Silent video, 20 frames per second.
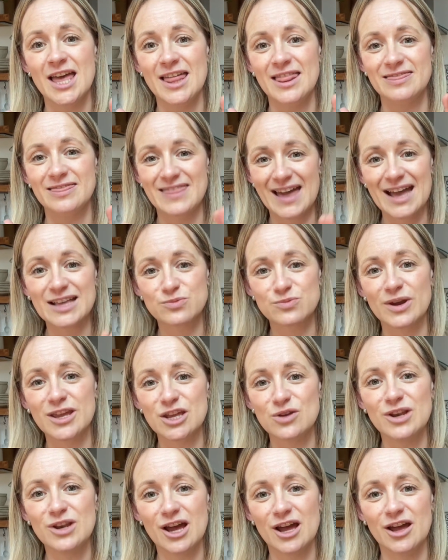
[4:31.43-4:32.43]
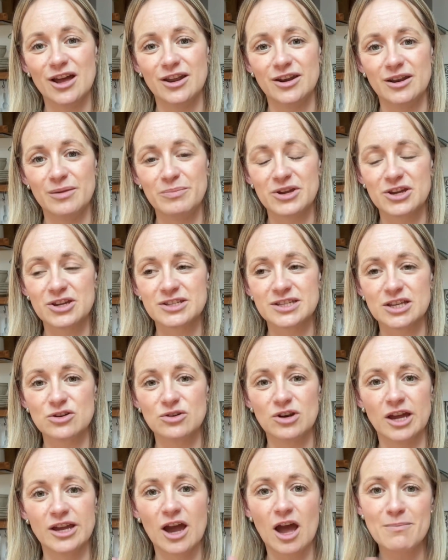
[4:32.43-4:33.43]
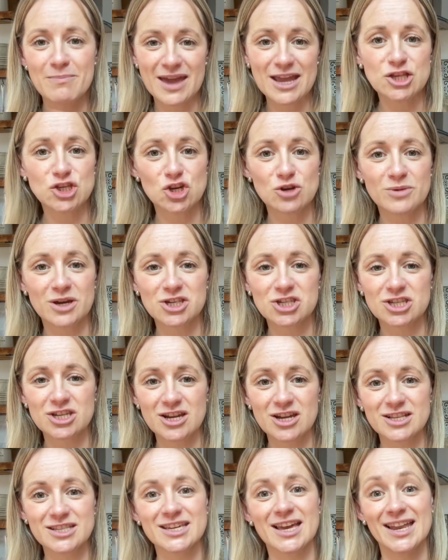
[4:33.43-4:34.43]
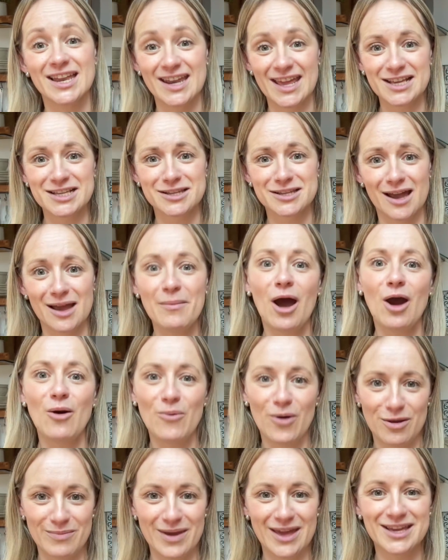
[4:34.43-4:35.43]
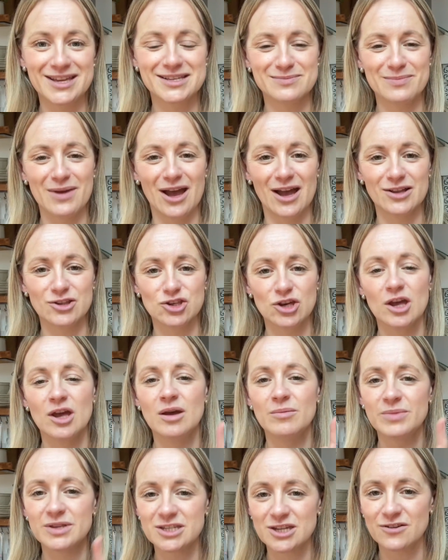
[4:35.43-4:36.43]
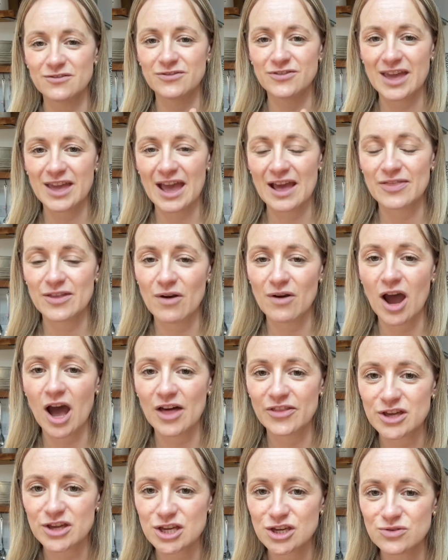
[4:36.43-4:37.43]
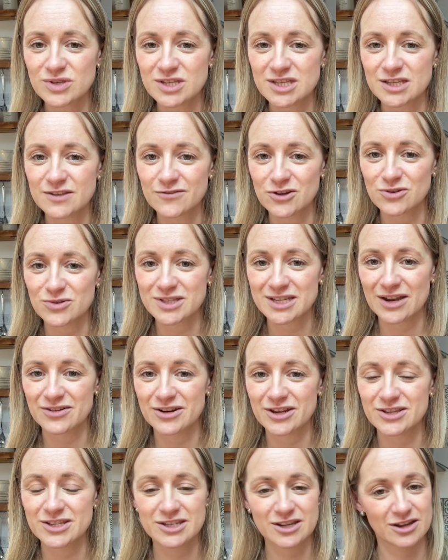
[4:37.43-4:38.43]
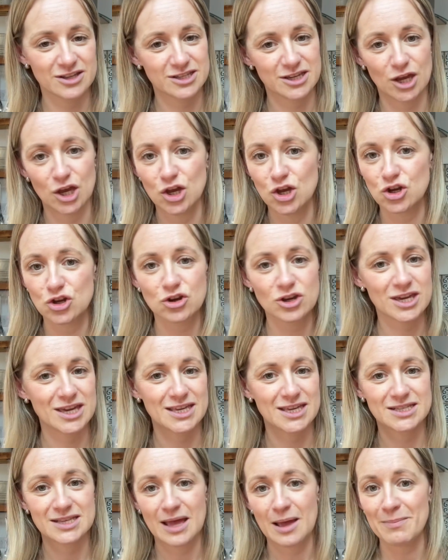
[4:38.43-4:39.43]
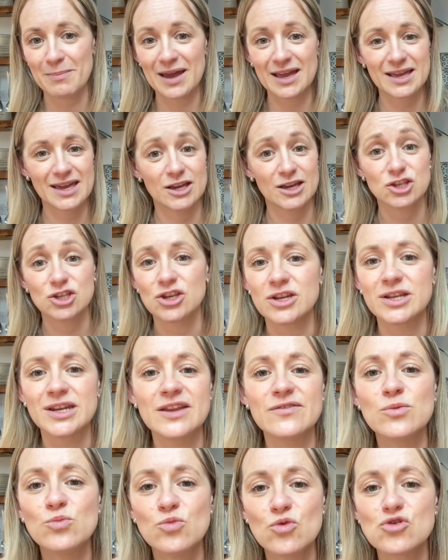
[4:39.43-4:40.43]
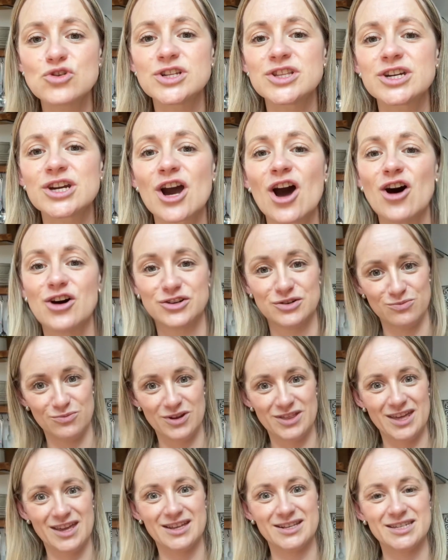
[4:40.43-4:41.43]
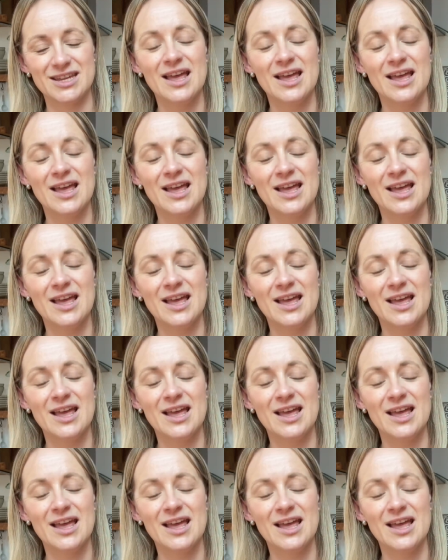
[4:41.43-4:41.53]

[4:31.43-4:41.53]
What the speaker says: that's where you learn, because then you're like, I made too much starter. Next time, I won't make as much. But don't forget, there are other uses for your sourdough starter. Cookies, pancakes, you can even water the garden with it.